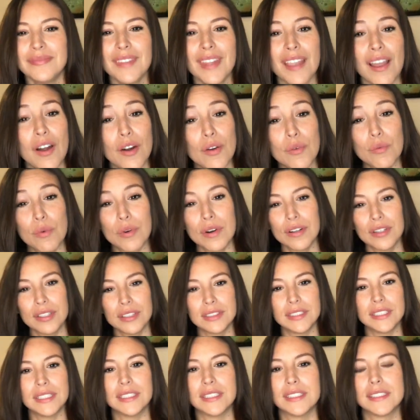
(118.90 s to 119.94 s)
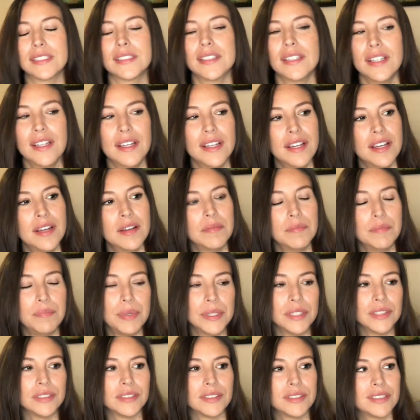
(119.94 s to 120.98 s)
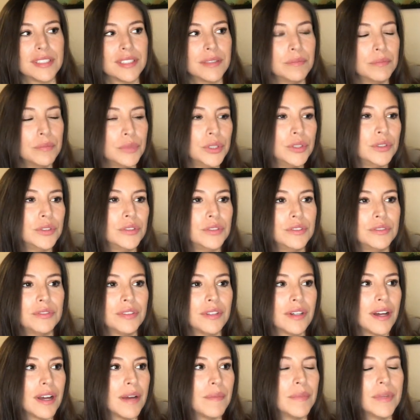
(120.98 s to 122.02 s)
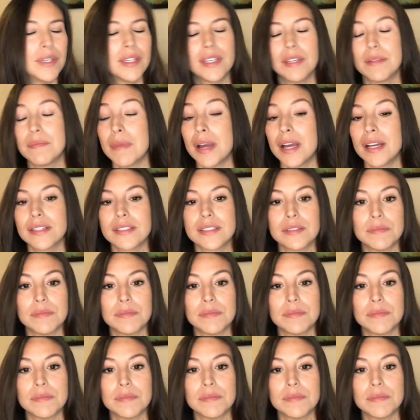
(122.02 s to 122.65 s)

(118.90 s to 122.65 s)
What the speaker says: Our world is built to move 1,000,000 miles a